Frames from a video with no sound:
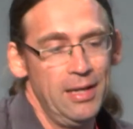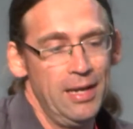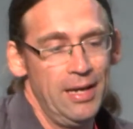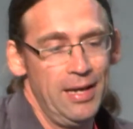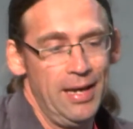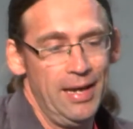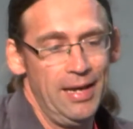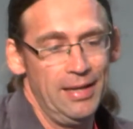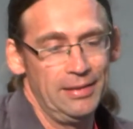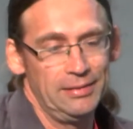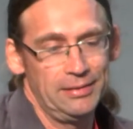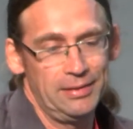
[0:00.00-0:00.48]

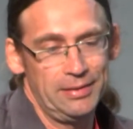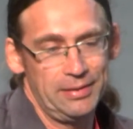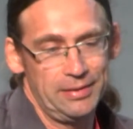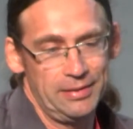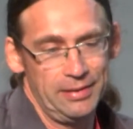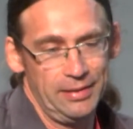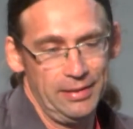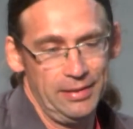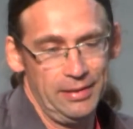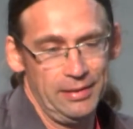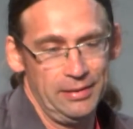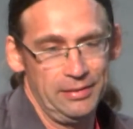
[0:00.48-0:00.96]
And
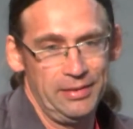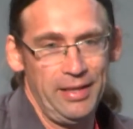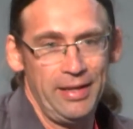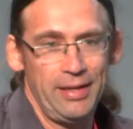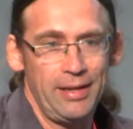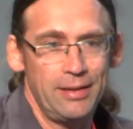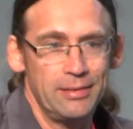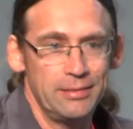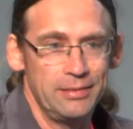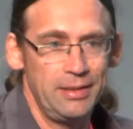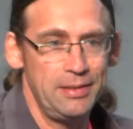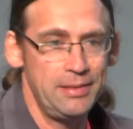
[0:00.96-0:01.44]

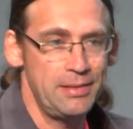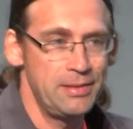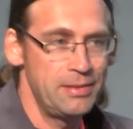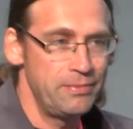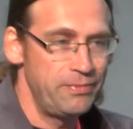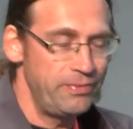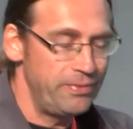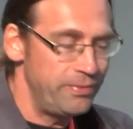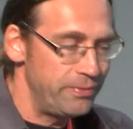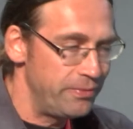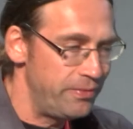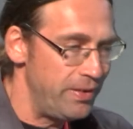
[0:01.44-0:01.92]
this is
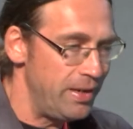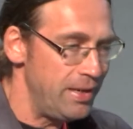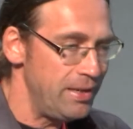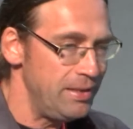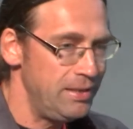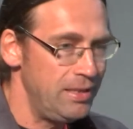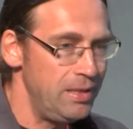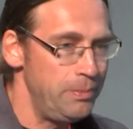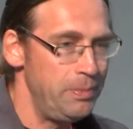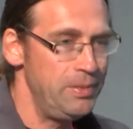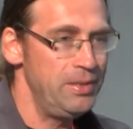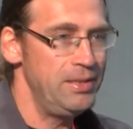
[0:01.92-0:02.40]
very
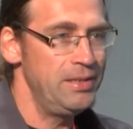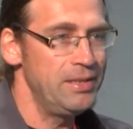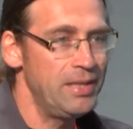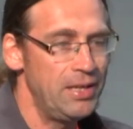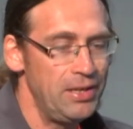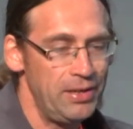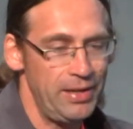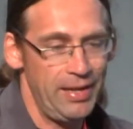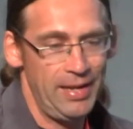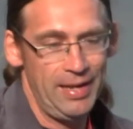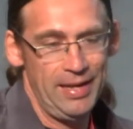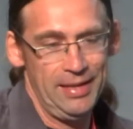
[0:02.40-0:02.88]
deeply
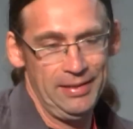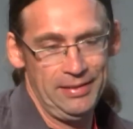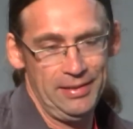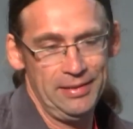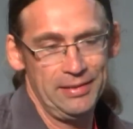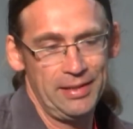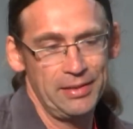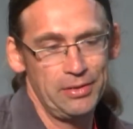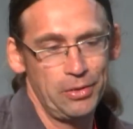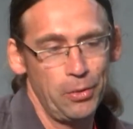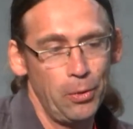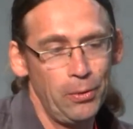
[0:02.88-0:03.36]
ingrained in
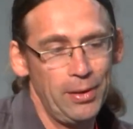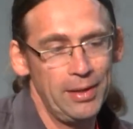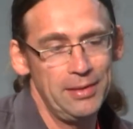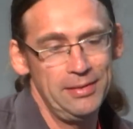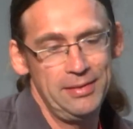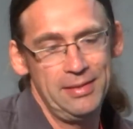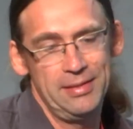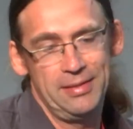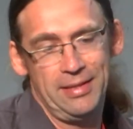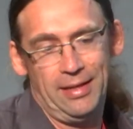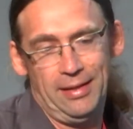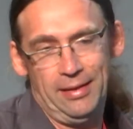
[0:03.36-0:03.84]
the token
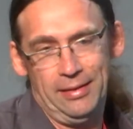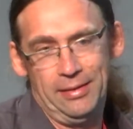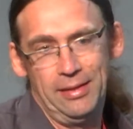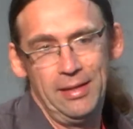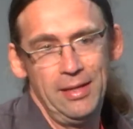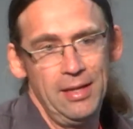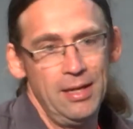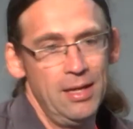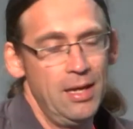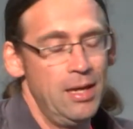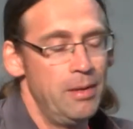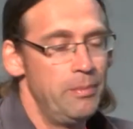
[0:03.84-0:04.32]
design,
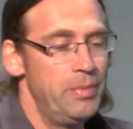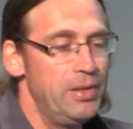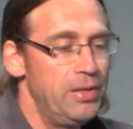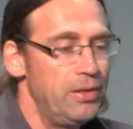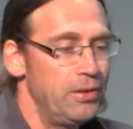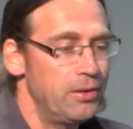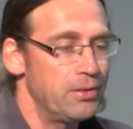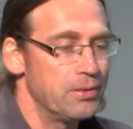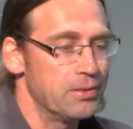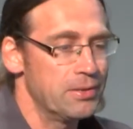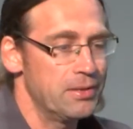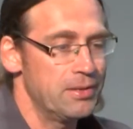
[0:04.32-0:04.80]

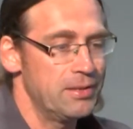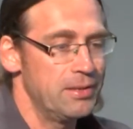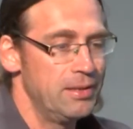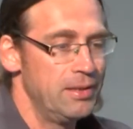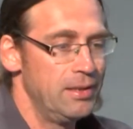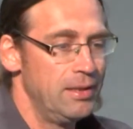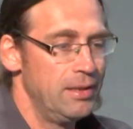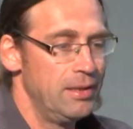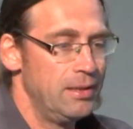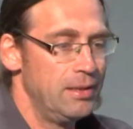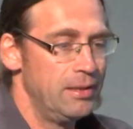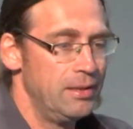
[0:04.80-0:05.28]
because
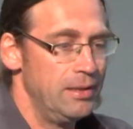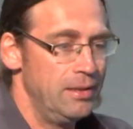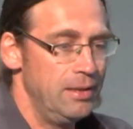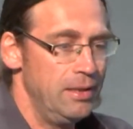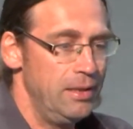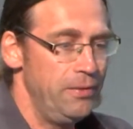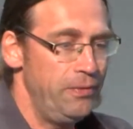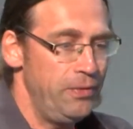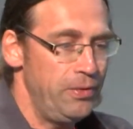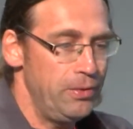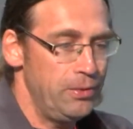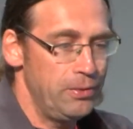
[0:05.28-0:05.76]

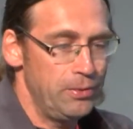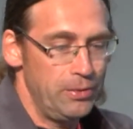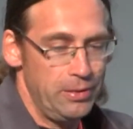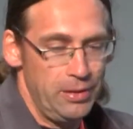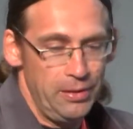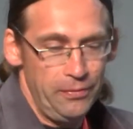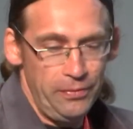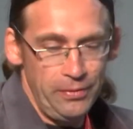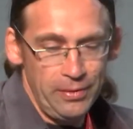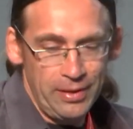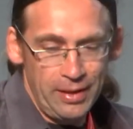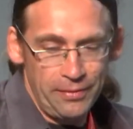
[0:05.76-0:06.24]
if you
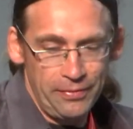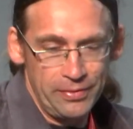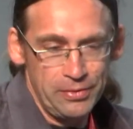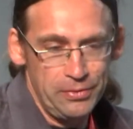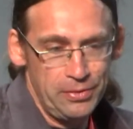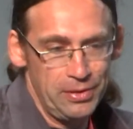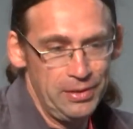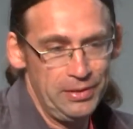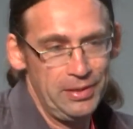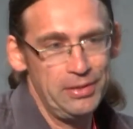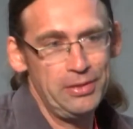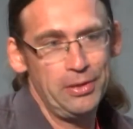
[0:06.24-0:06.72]
have a
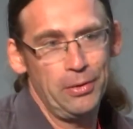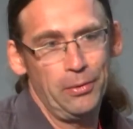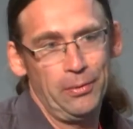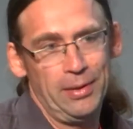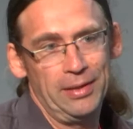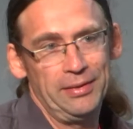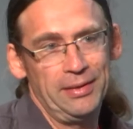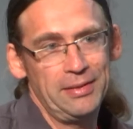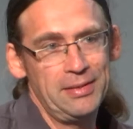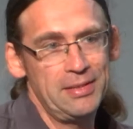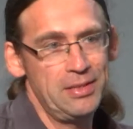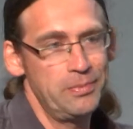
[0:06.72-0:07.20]
utility
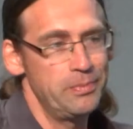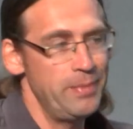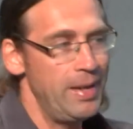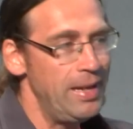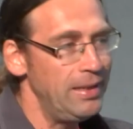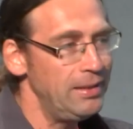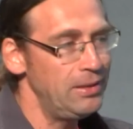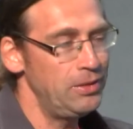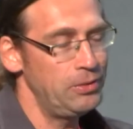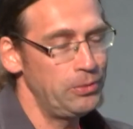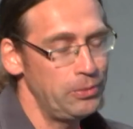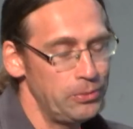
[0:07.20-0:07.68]
token that is
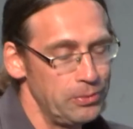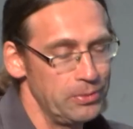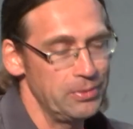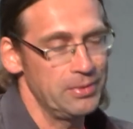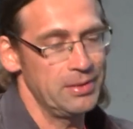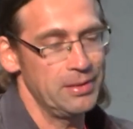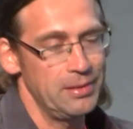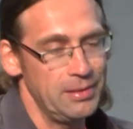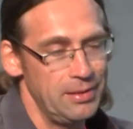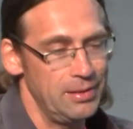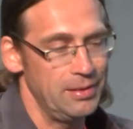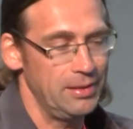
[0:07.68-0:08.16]
meant to
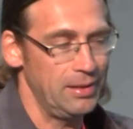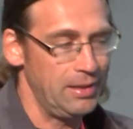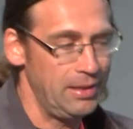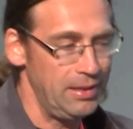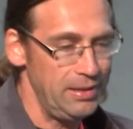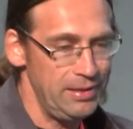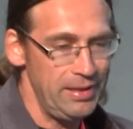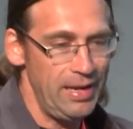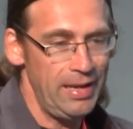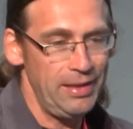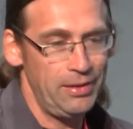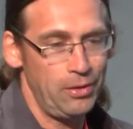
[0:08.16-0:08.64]

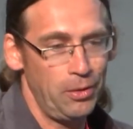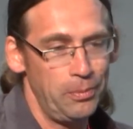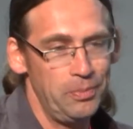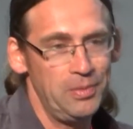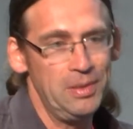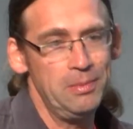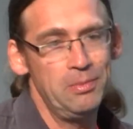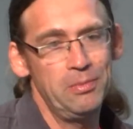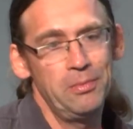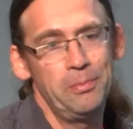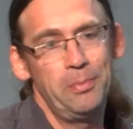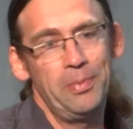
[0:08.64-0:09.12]
create
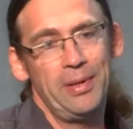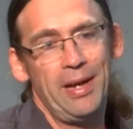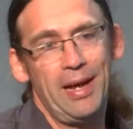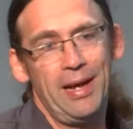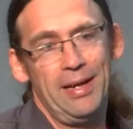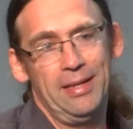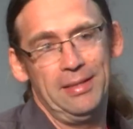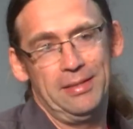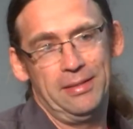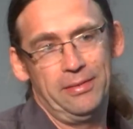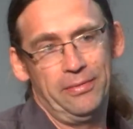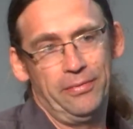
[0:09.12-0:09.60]
optimum
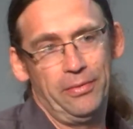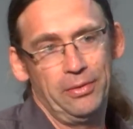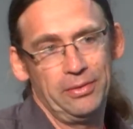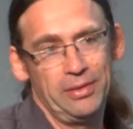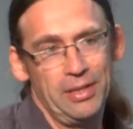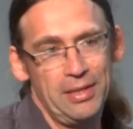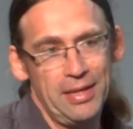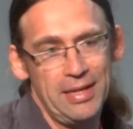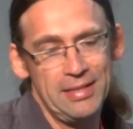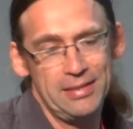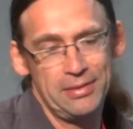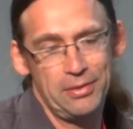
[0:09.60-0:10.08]
price for
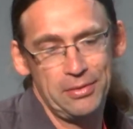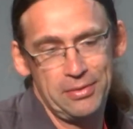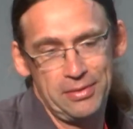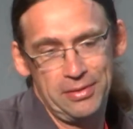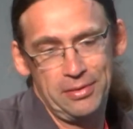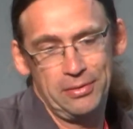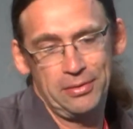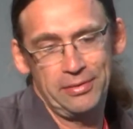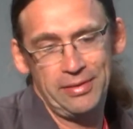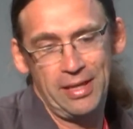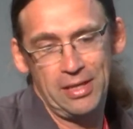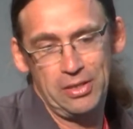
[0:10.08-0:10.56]
the rest in
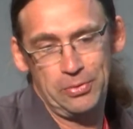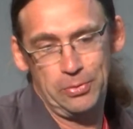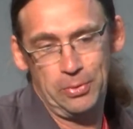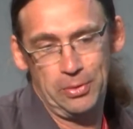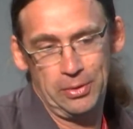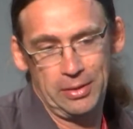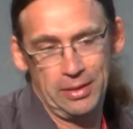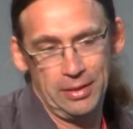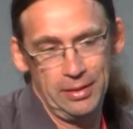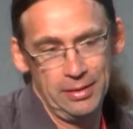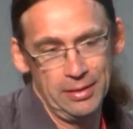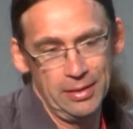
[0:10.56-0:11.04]
your
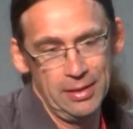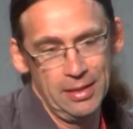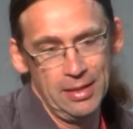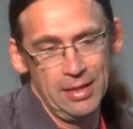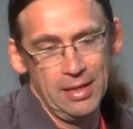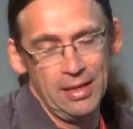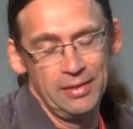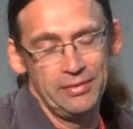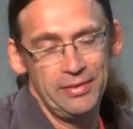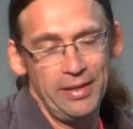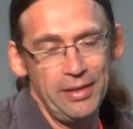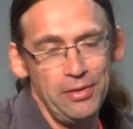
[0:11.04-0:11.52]
network,
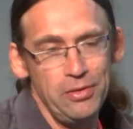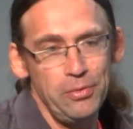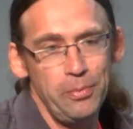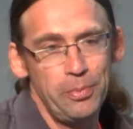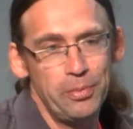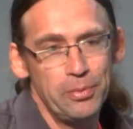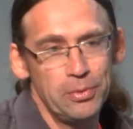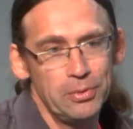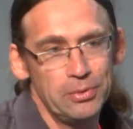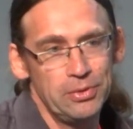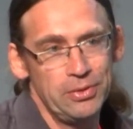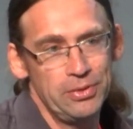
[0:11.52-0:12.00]
then you
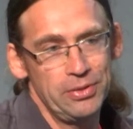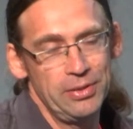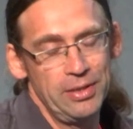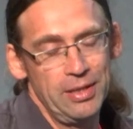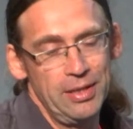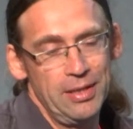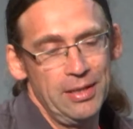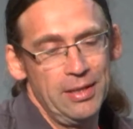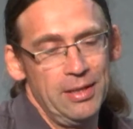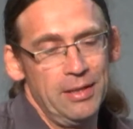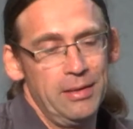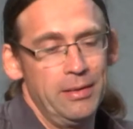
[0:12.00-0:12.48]
put
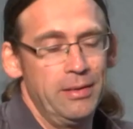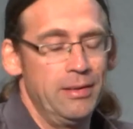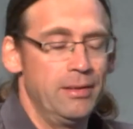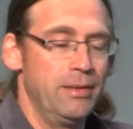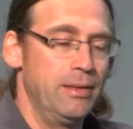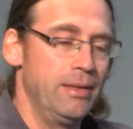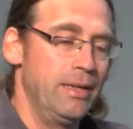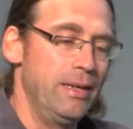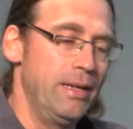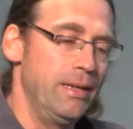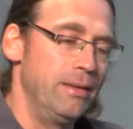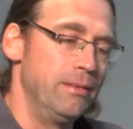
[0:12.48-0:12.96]

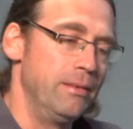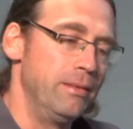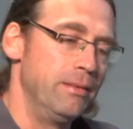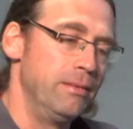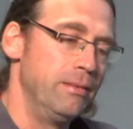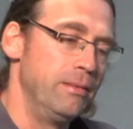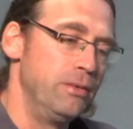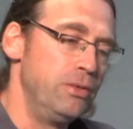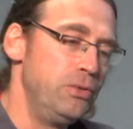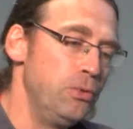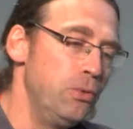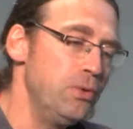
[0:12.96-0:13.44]

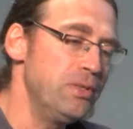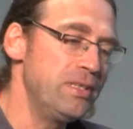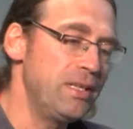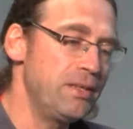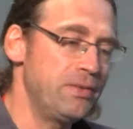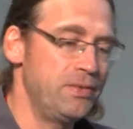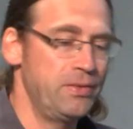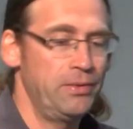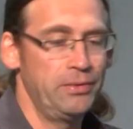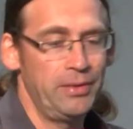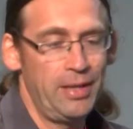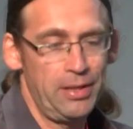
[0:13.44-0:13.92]

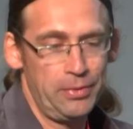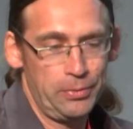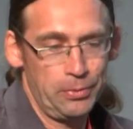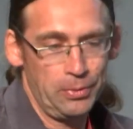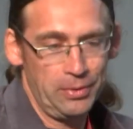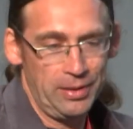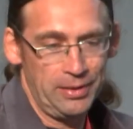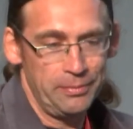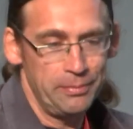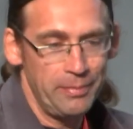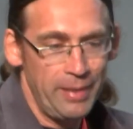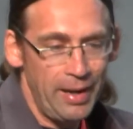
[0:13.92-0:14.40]
users of
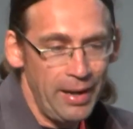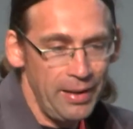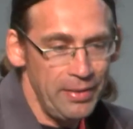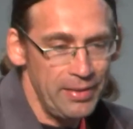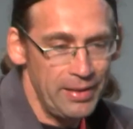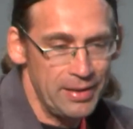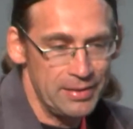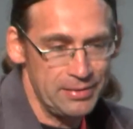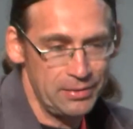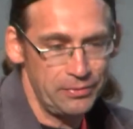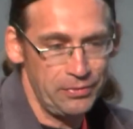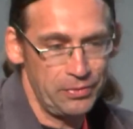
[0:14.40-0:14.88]
network and
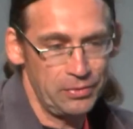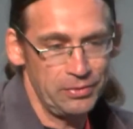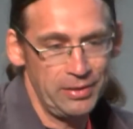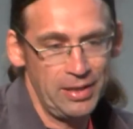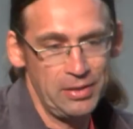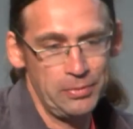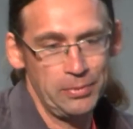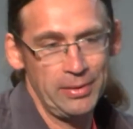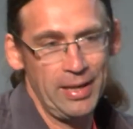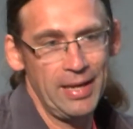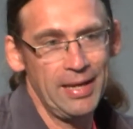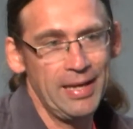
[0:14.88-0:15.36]
miners of your
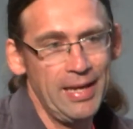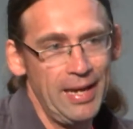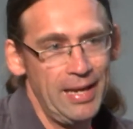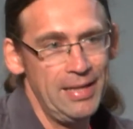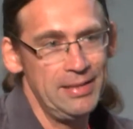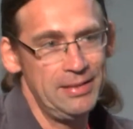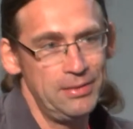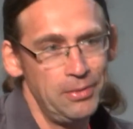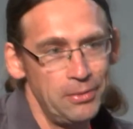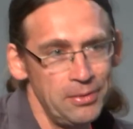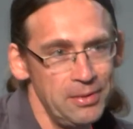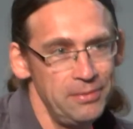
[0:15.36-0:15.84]
network
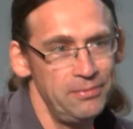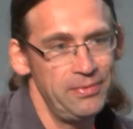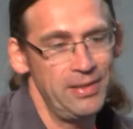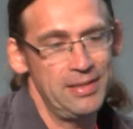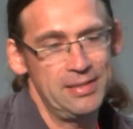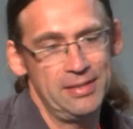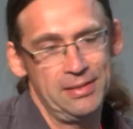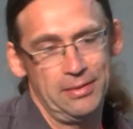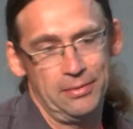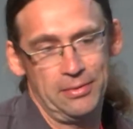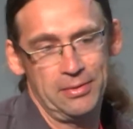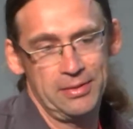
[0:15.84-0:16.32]
against your
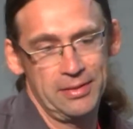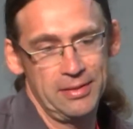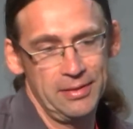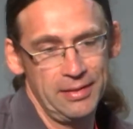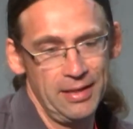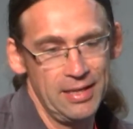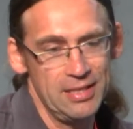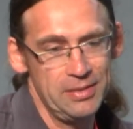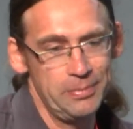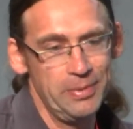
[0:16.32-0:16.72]
investors, yes?